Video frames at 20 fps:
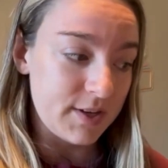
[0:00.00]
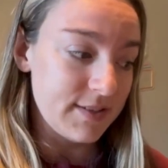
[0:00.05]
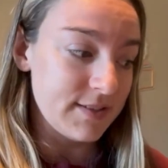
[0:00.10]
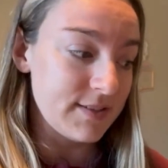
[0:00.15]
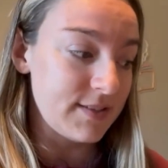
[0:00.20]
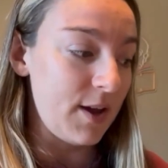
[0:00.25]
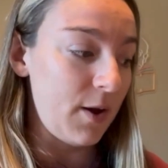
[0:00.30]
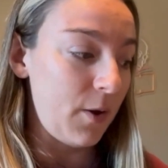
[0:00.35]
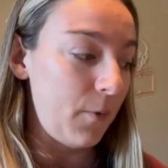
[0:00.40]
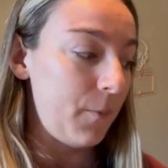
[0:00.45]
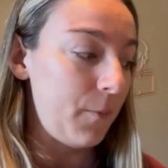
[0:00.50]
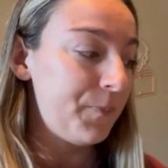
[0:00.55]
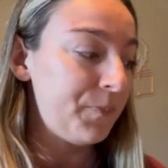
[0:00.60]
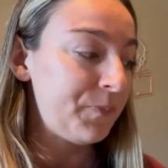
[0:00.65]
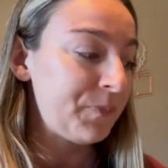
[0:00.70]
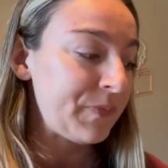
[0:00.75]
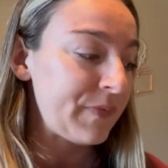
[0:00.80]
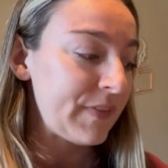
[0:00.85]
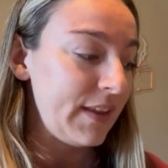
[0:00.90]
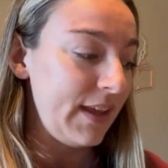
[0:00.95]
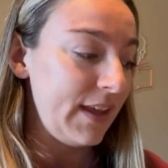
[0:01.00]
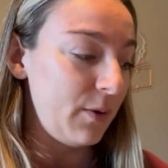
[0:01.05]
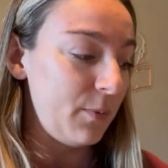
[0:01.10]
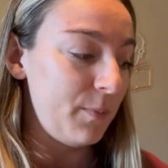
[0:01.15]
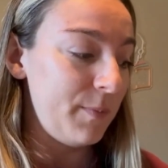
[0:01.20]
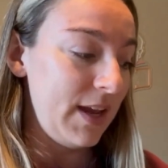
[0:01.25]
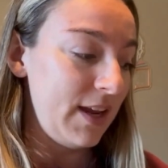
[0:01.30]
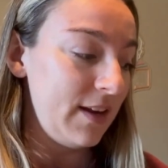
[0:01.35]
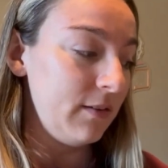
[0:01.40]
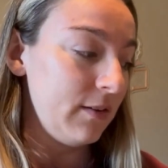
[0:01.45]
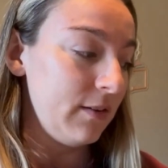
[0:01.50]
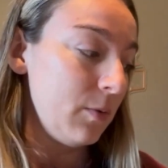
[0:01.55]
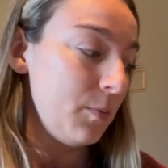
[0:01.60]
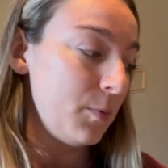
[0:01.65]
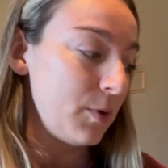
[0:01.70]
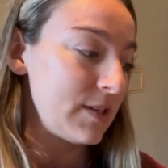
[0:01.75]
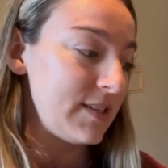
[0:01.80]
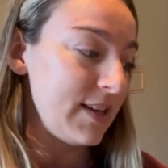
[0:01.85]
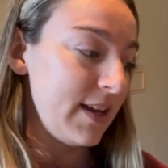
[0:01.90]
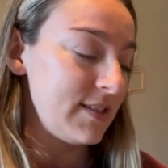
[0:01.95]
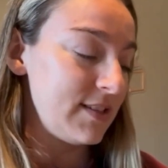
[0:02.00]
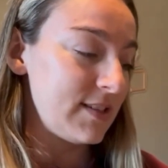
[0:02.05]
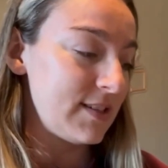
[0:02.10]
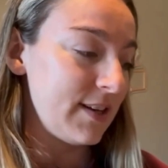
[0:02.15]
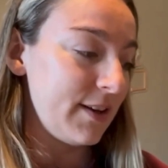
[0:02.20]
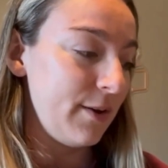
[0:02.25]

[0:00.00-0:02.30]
So it made a little more sense to go